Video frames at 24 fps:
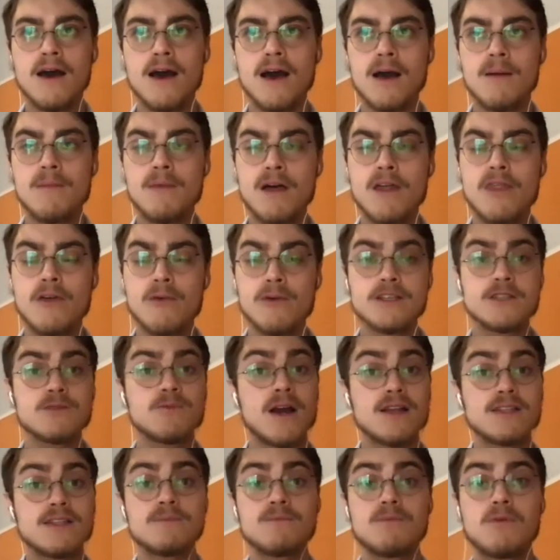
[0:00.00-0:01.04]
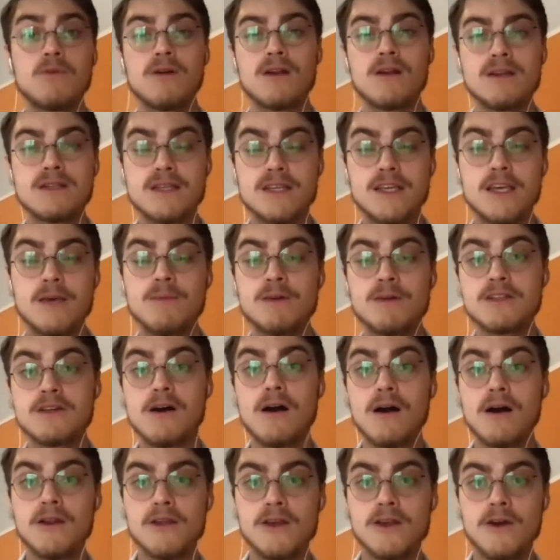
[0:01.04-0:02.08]
The reason why it's important to keep it to
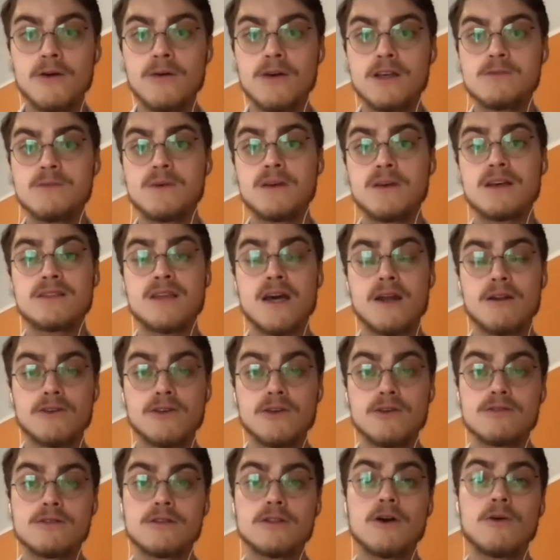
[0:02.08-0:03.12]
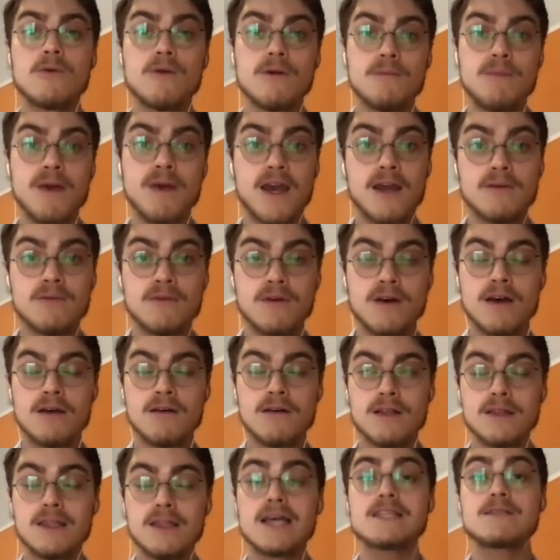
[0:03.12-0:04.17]
audio is because that'll use
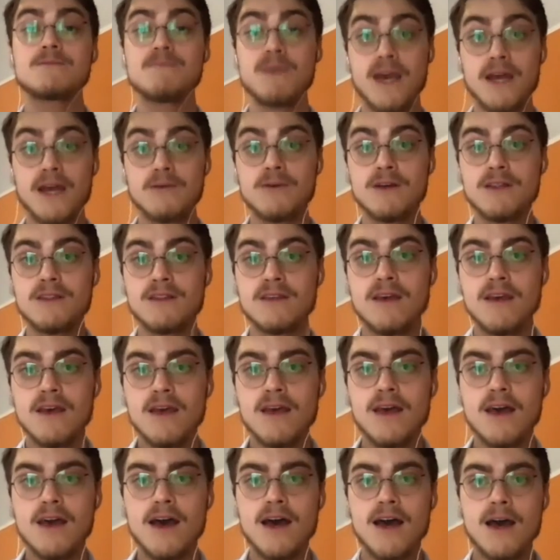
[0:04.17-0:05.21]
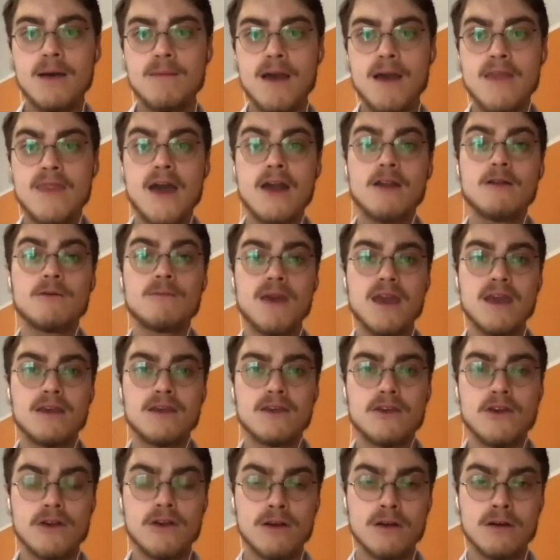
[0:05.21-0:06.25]
less bandwidth, and that'll make
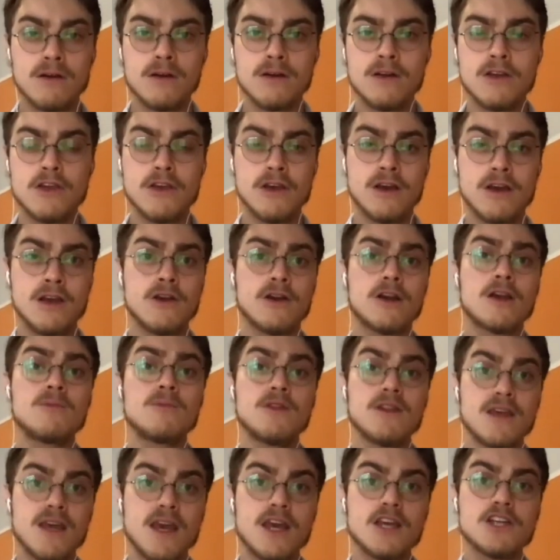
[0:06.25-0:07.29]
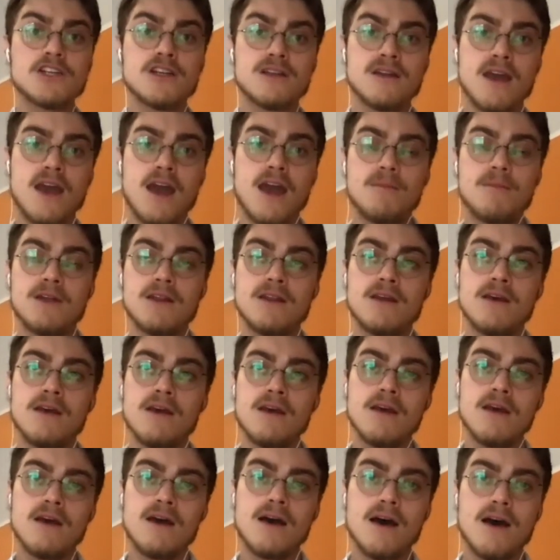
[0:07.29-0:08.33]
your communication happen
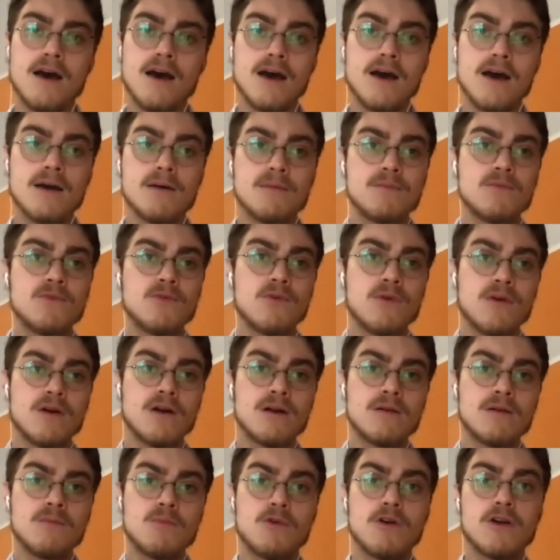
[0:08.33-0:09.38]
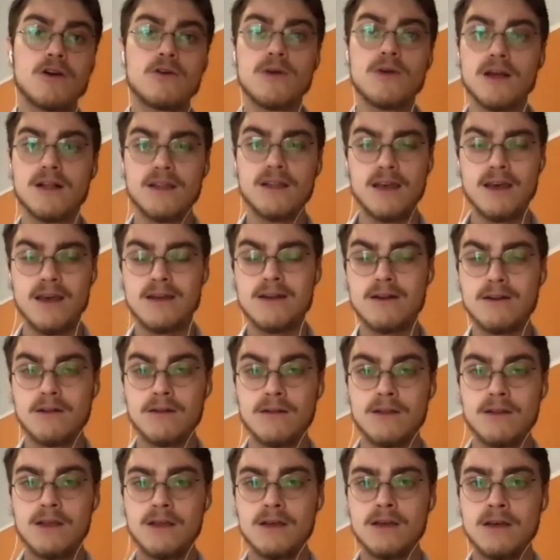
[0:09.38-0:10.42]
more quickly, and it'll
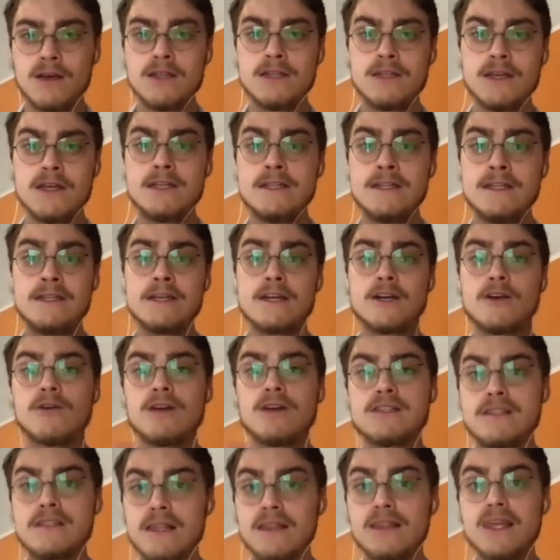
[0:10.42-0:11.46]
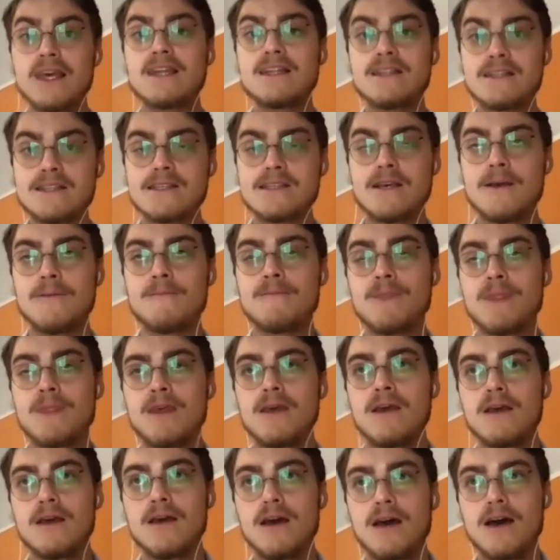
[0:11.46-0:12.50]
decrease the latency
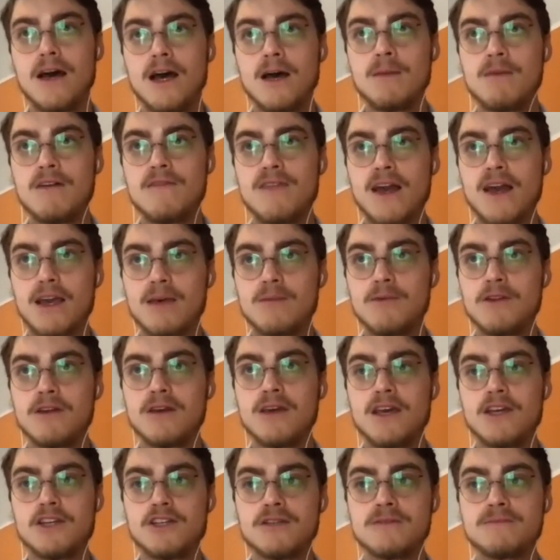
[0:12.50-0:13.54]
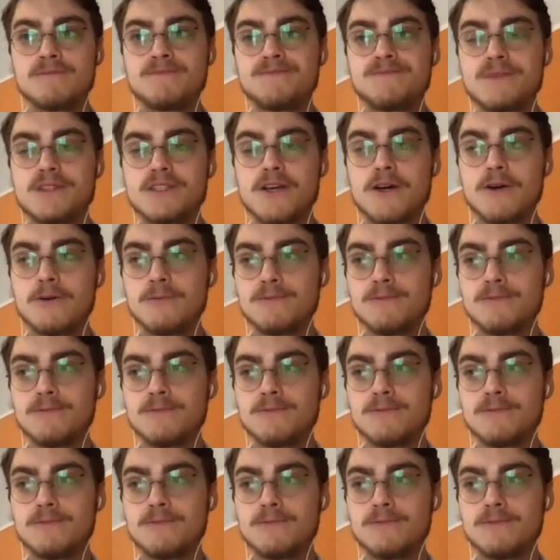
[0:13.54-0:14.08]
of that communication. So